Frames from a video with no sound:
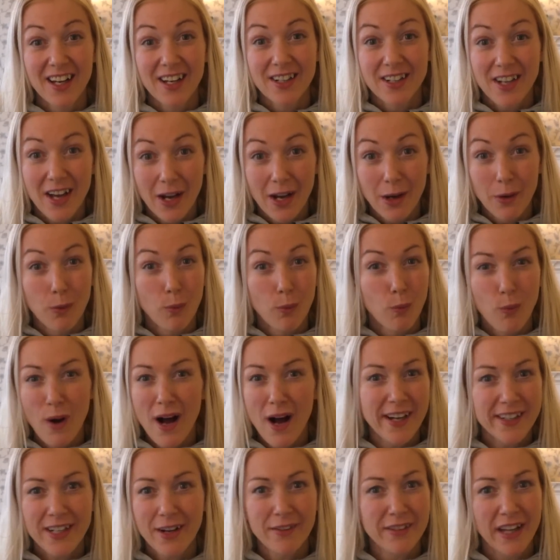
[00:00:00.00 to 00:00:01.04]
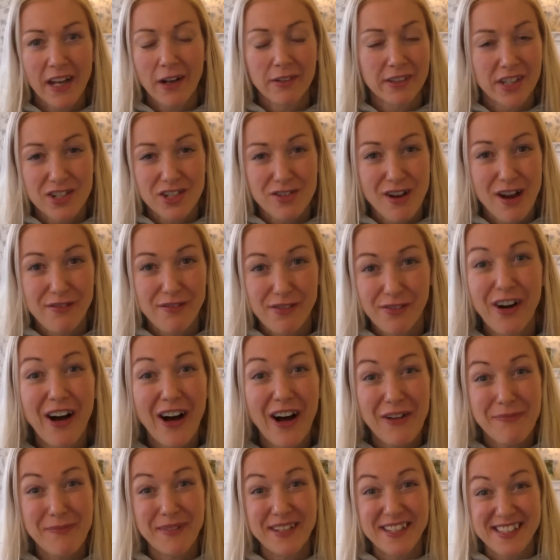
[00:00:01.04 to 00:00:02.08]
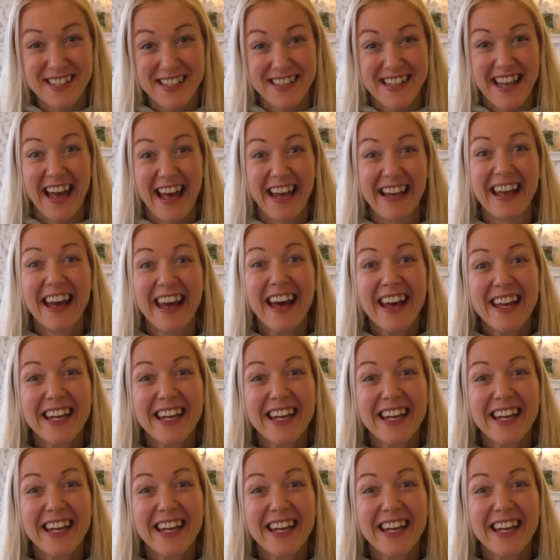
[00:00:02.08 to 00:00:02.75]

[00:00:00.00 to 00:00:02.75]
No, why don't they only train 5 minutes a day?